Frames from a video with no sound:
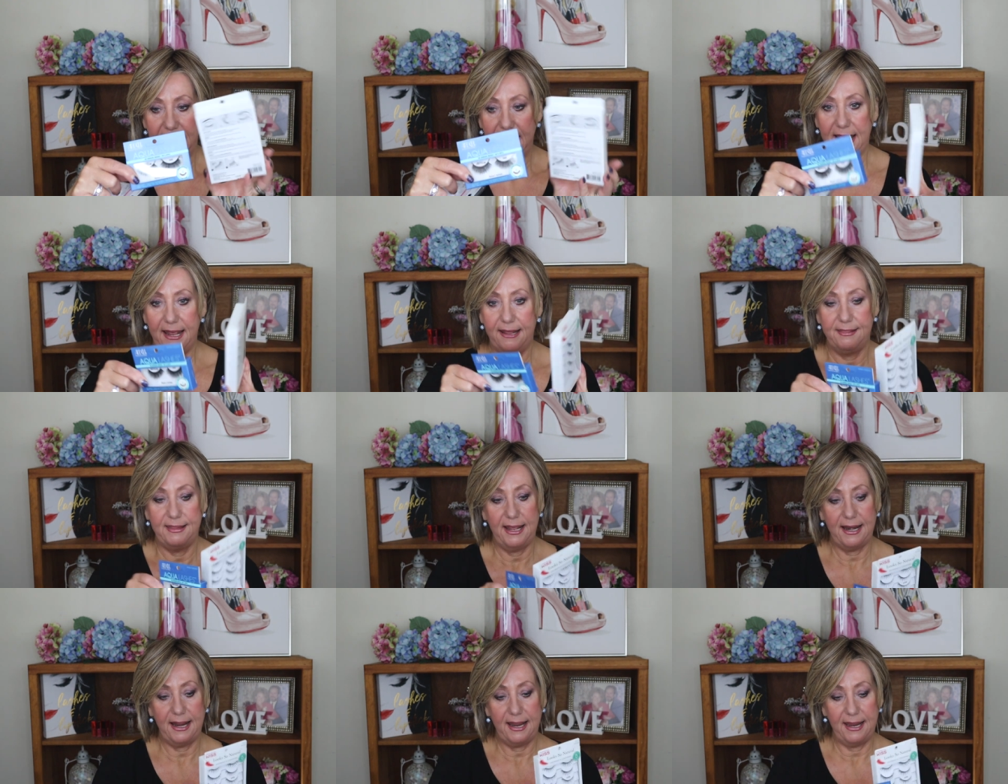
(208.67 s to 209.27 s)

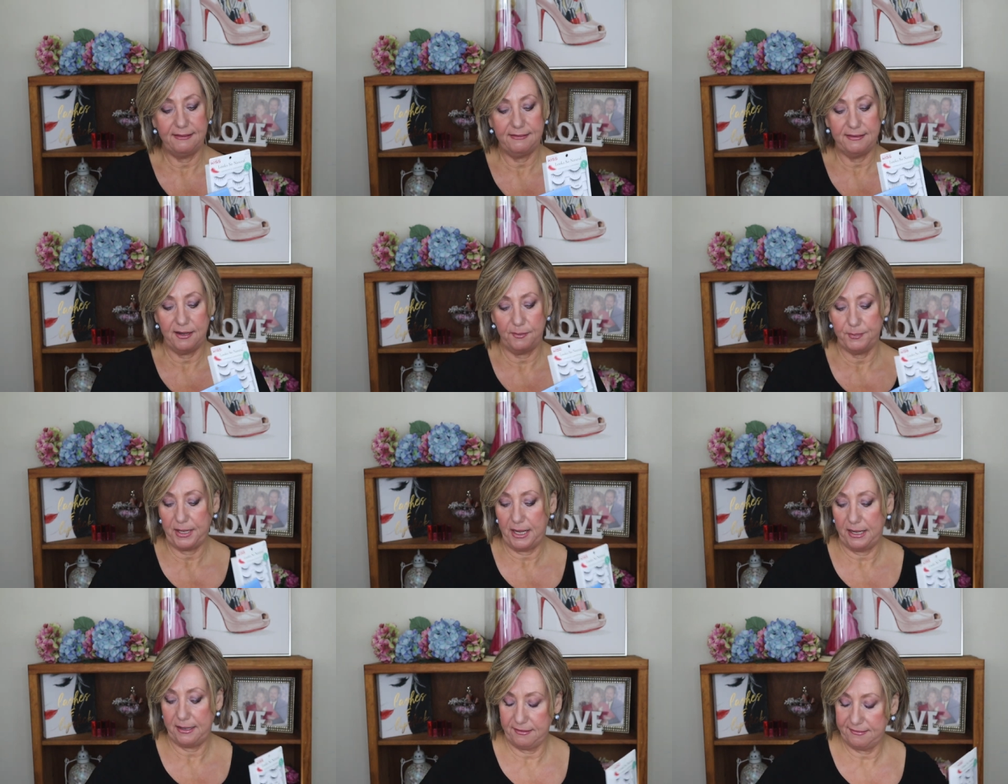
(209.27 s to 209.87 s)
And then I ended
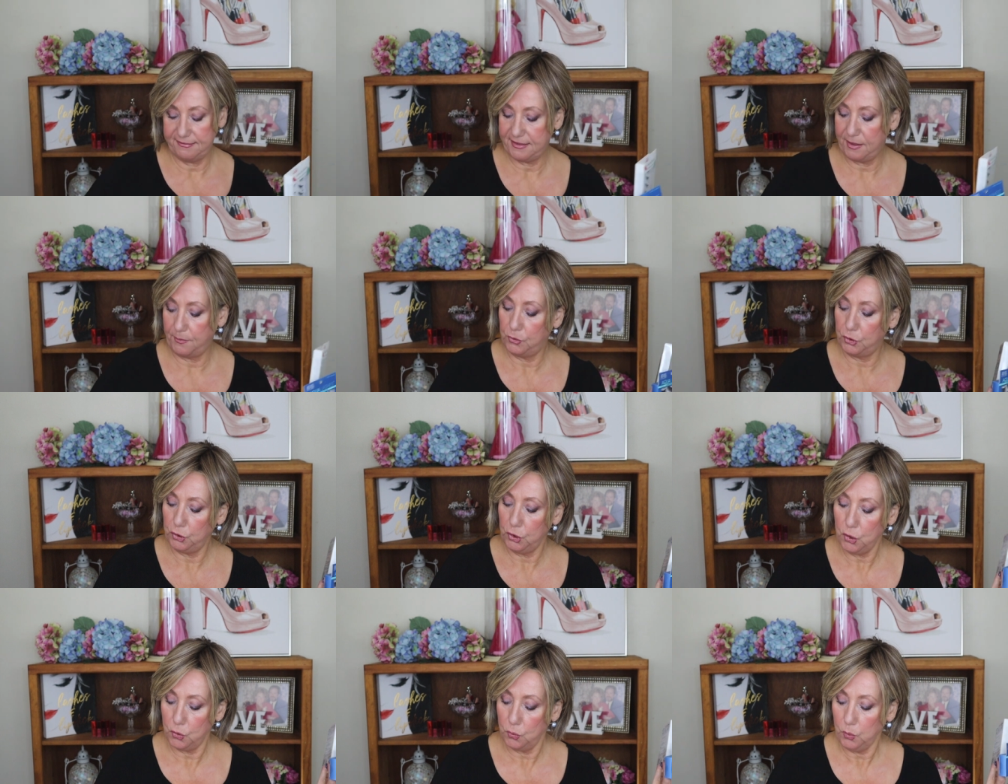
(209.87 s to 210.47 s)
up getting some
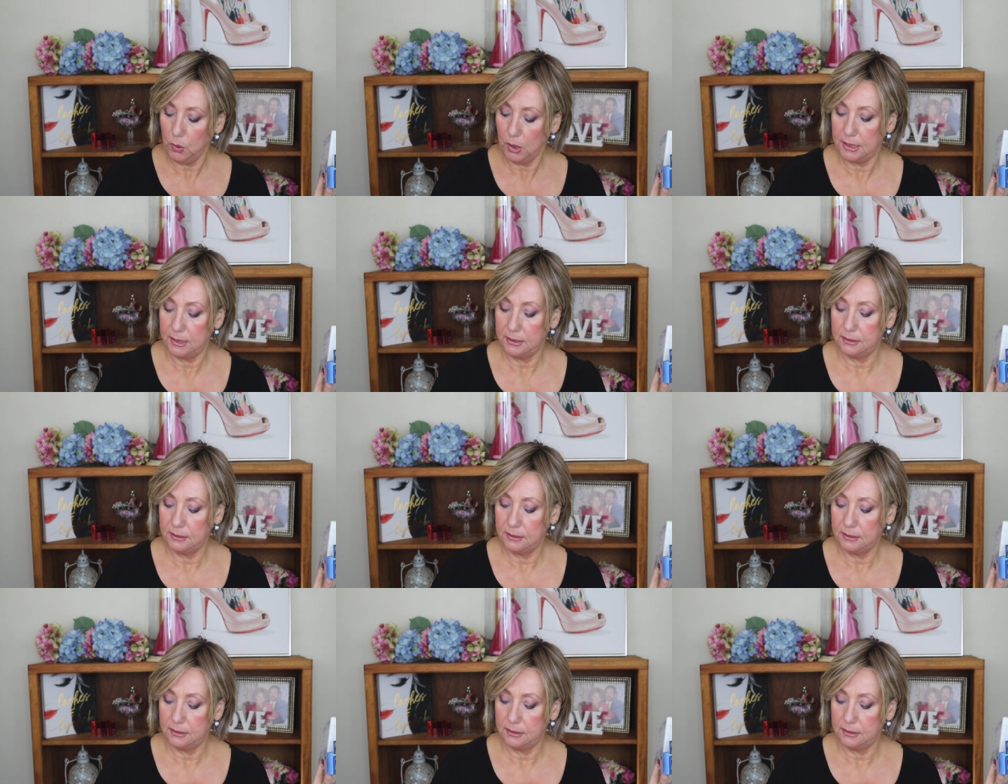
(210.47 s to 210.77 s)
glue,